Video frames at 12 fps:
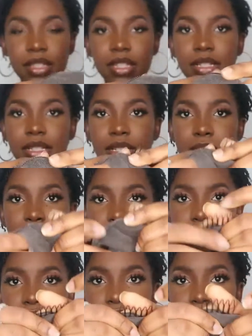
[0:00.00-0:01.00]

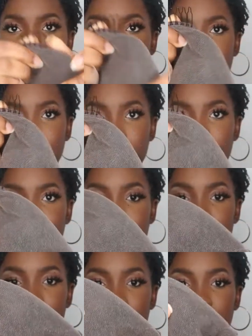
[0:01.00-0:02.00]
clips
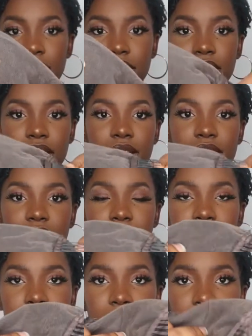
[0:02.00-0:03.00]
inside
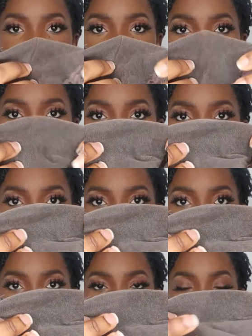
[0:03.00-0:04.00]
of the cap that
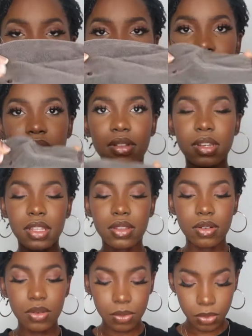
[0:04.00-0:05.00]
you can use to lay
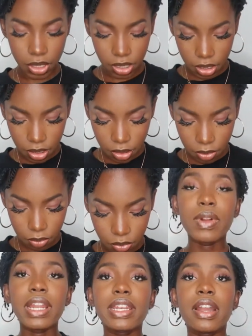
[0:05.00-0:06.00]
your wig.
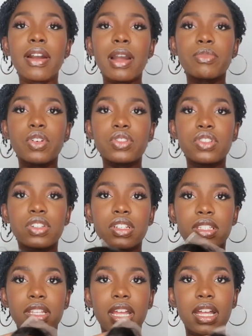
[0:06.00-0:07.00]
Right now I'm going to
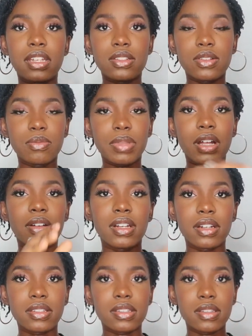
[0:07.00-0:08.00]
just add some
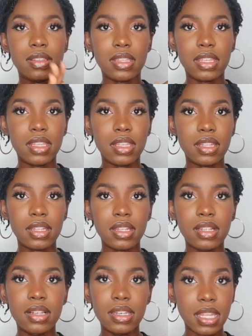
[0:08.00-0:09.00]
powder to the
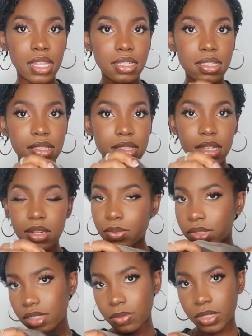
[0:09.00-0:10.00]
lace and we're
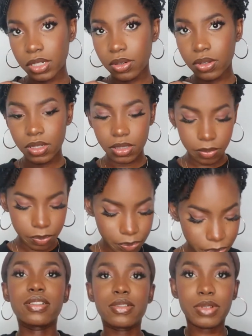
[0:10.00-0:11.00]
gonna put it on.
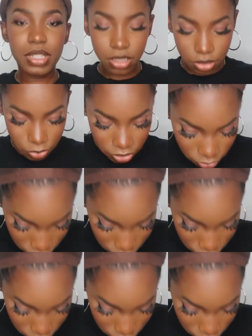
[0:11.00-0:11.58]
So we're gonna put it